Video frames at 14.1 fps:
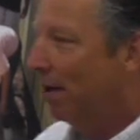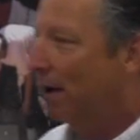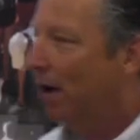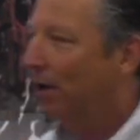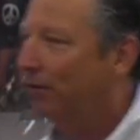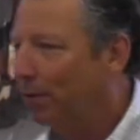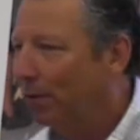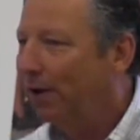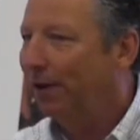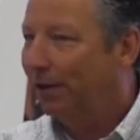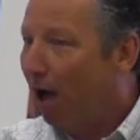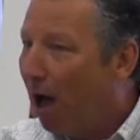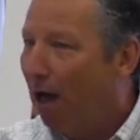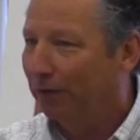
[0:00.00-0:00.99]
Because you're an
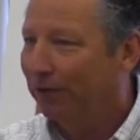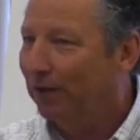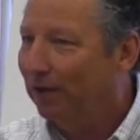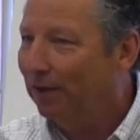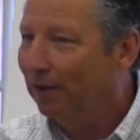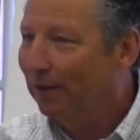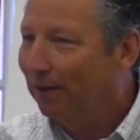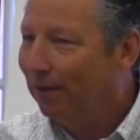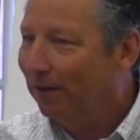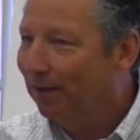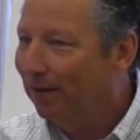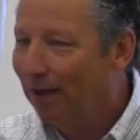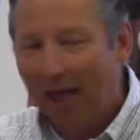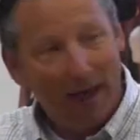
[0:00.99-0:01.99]
adult
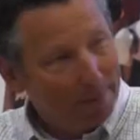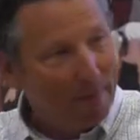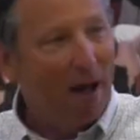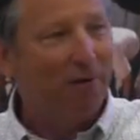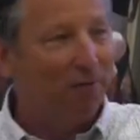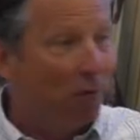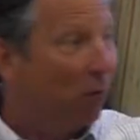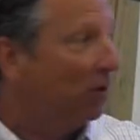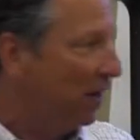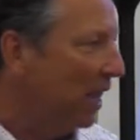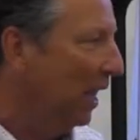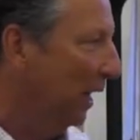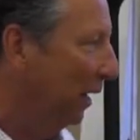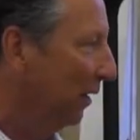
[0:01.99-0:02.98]
at about
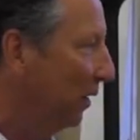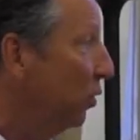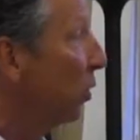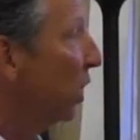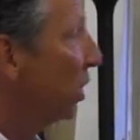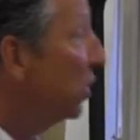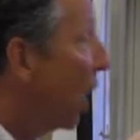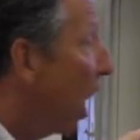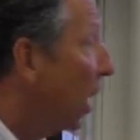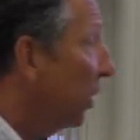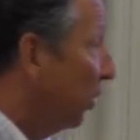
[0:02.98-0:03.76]
14. You were a young